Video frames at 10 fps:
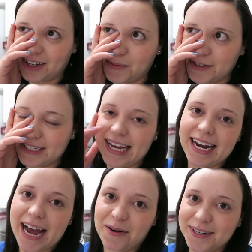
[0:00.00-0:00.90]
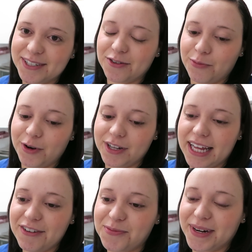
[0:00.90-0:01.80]
almost 8 hours of book
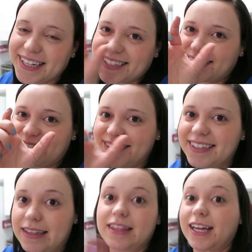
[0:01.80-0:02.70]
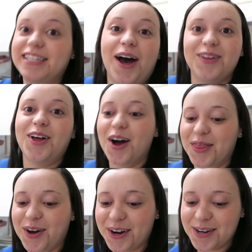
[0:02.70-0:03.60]
left, but it's... That's how
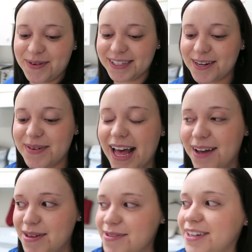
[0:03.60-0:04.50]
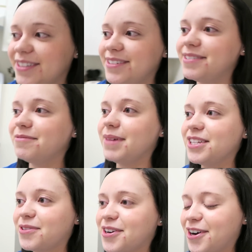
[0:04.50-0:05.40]
long the audiobooks are. But yeah, maybe I'll do
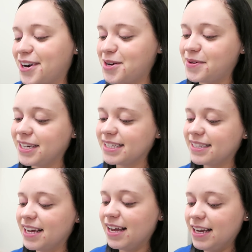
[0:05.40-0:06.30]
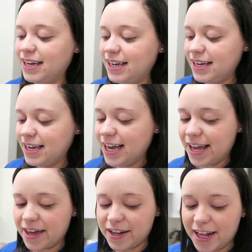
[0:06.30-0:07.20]
Maze Runner audiobooks.
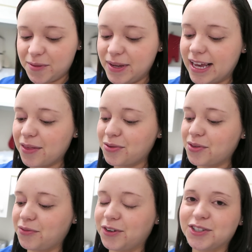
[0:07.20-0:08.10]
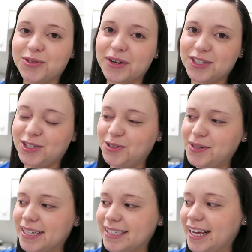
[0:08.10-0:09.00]
And that'll help me get through the first one
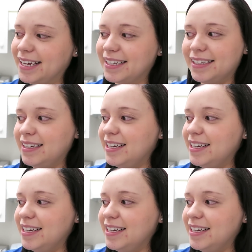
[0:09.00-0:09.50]
too, because like